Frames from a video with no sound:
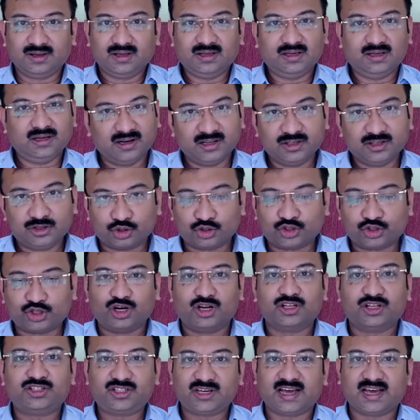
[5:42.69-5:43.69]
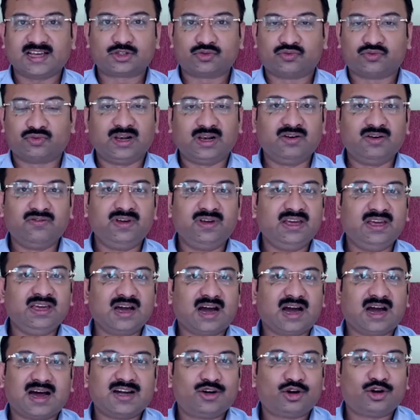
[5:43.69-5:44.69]
Here in sociology as well,
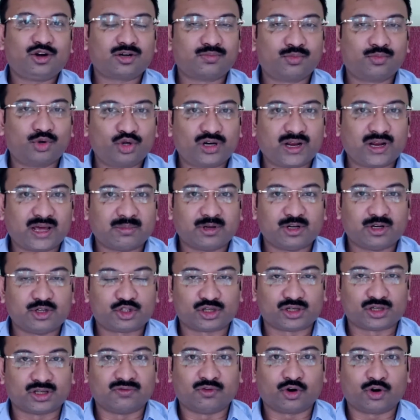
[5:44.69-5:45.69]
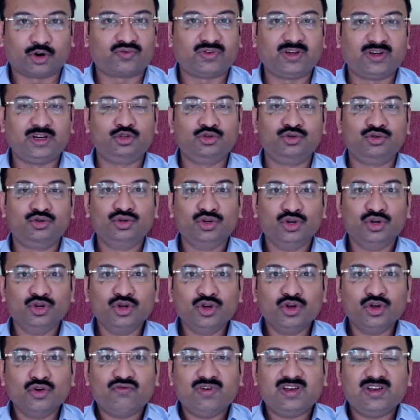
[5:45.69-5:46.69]
we are not monodimensional. What we do,
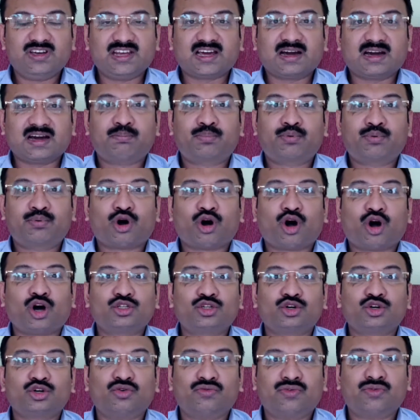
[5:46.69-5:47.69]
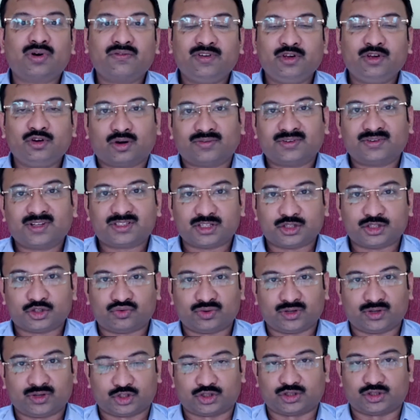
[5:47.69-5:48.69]
we take a broad overview of the
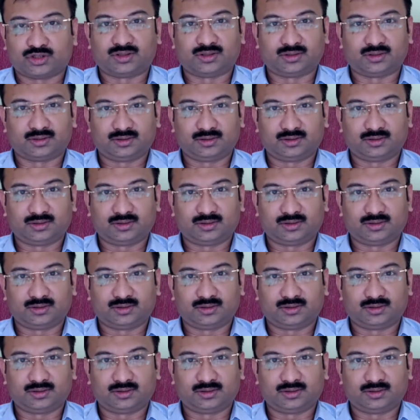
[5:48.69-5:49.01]
situation.